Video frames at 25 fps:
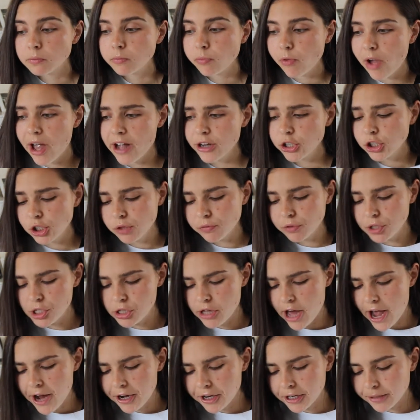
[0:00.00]
I actually really
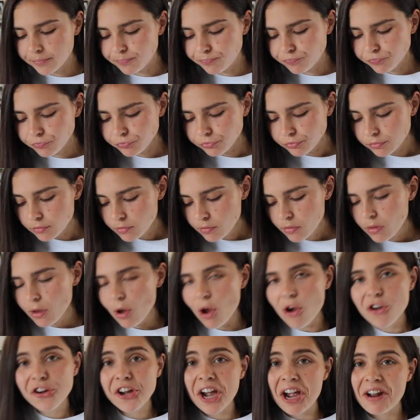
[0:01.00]
like it.
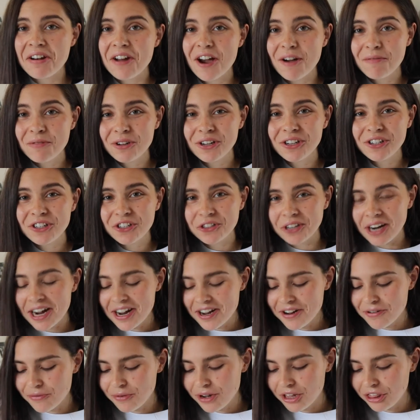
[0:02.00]
Okay, now I'm gonna
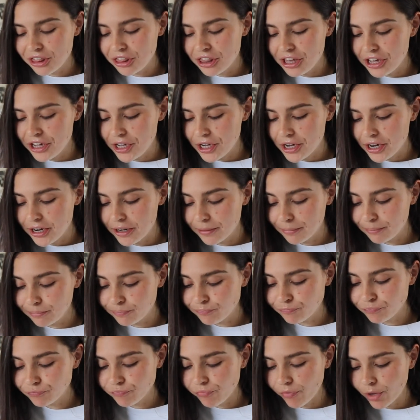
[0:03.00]
try it with the
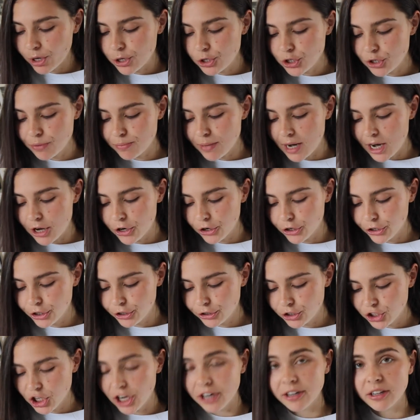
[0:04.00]
tomato
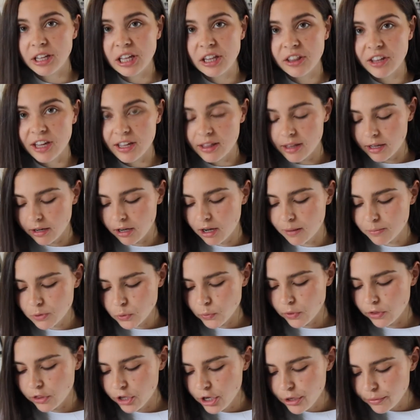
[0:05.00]
chutney thing that comes
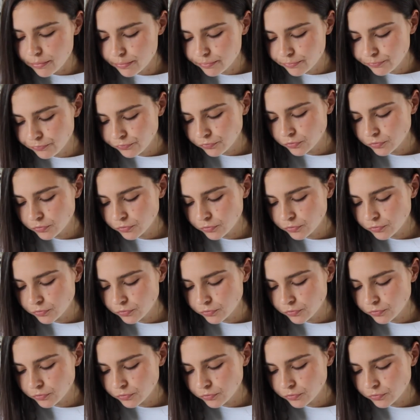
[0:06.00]
with it.